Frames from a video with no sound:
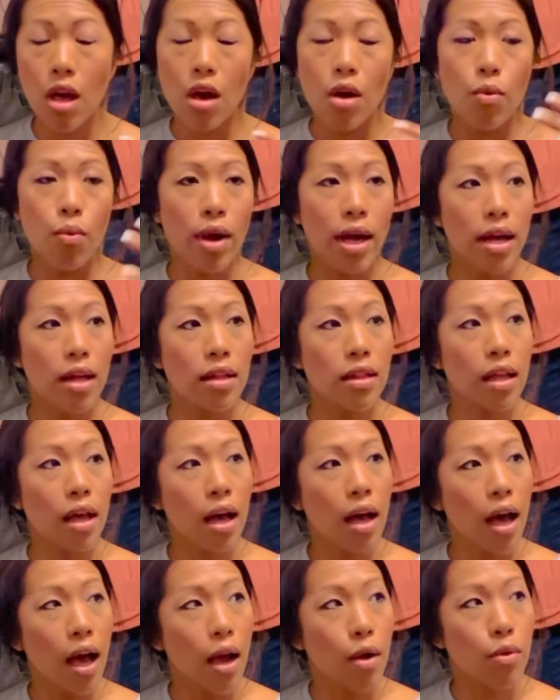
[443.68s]
well,
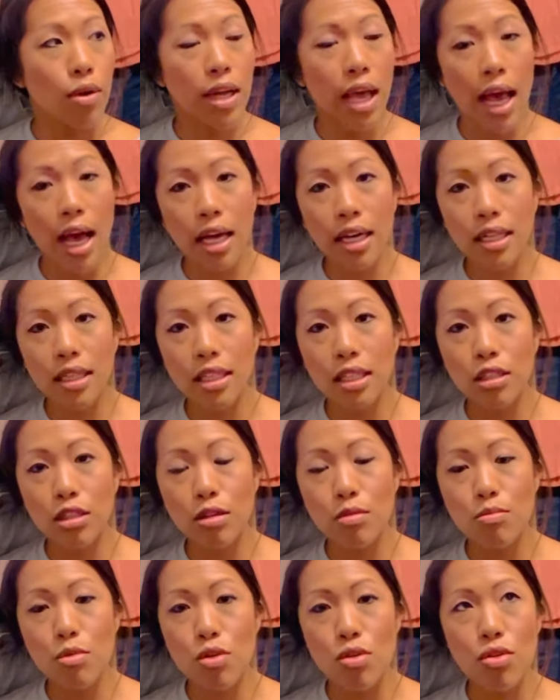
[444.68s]
I want to add a little
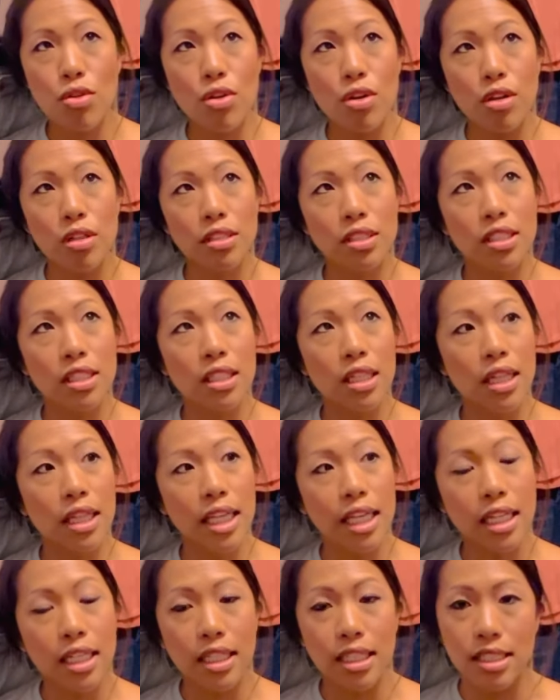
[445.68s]
more
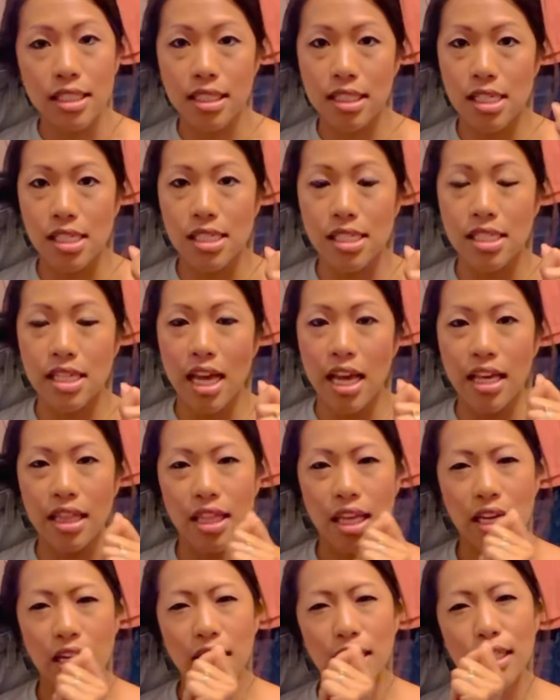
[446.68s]
sleekness this day and
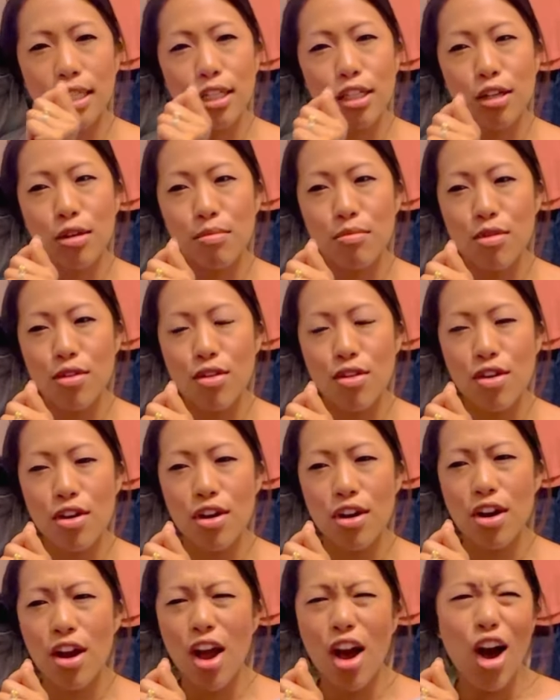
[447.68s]
then a little
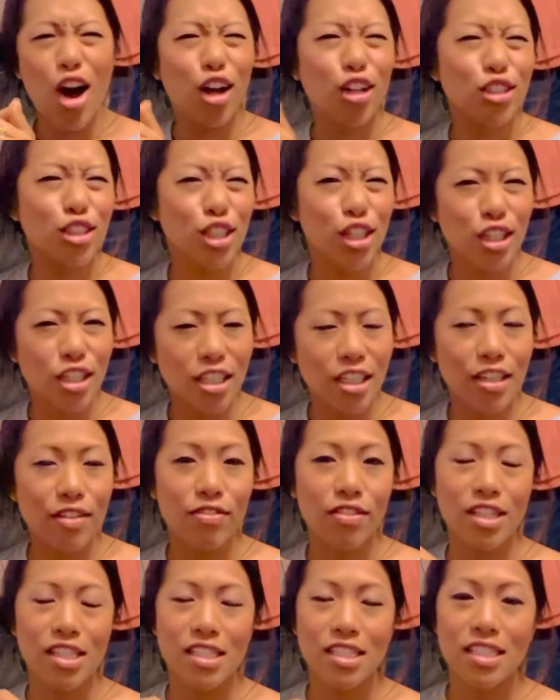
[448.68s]
more alternative
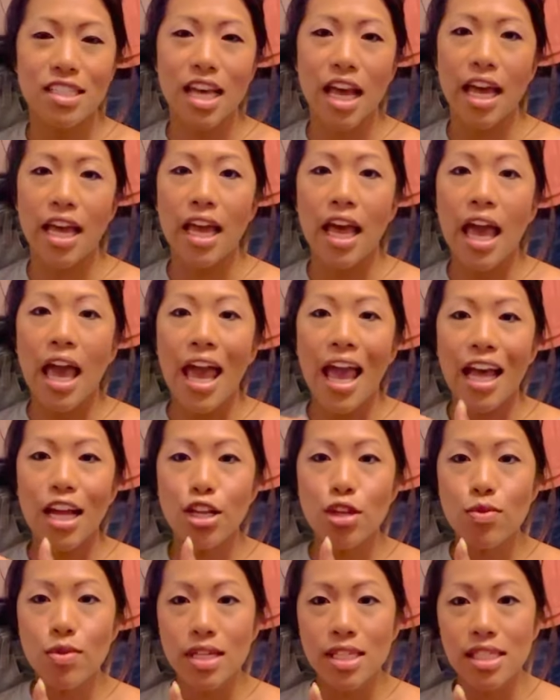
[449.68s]
this day. And
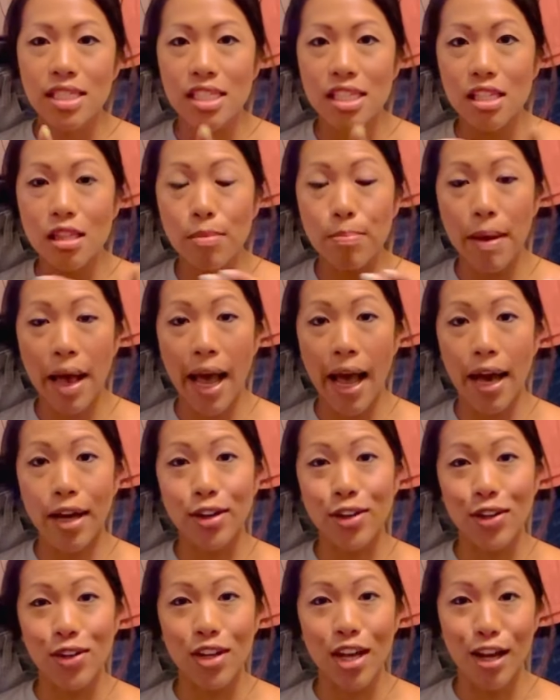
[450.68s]
you can see the
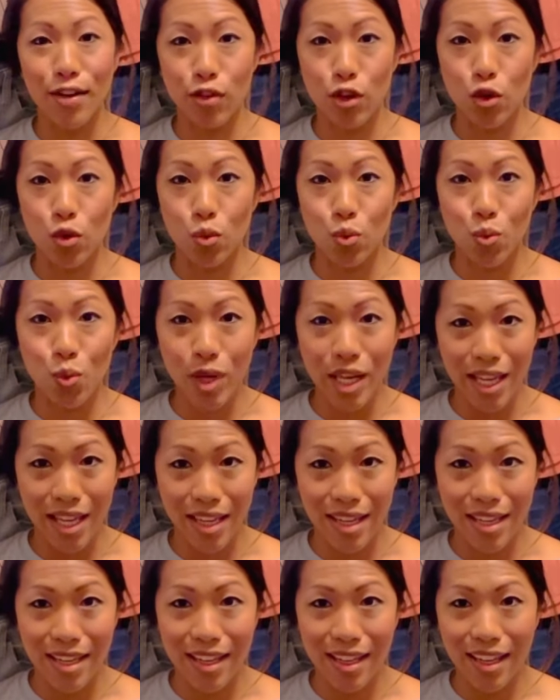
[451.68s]
pattern of your
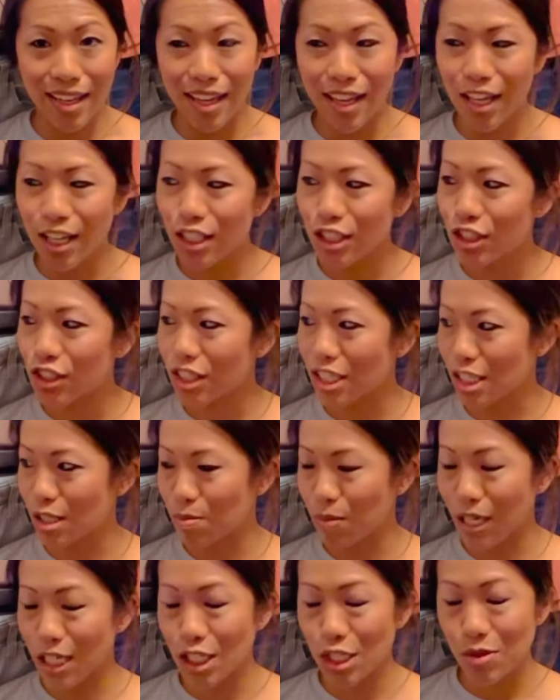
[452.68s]
week just
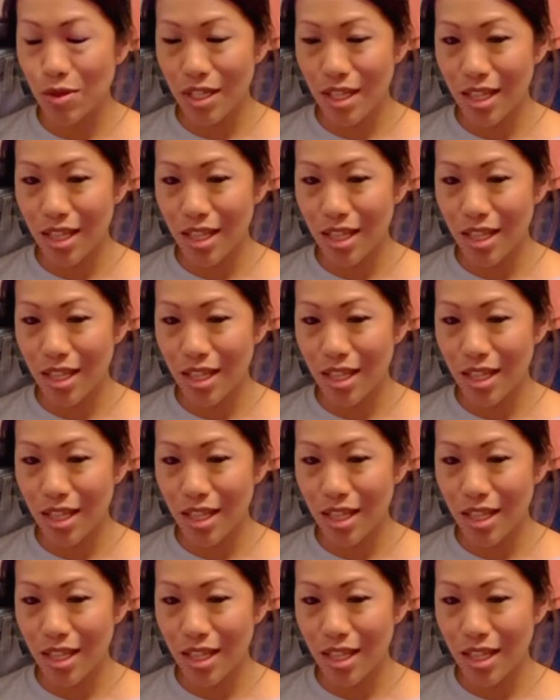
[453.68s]
by doing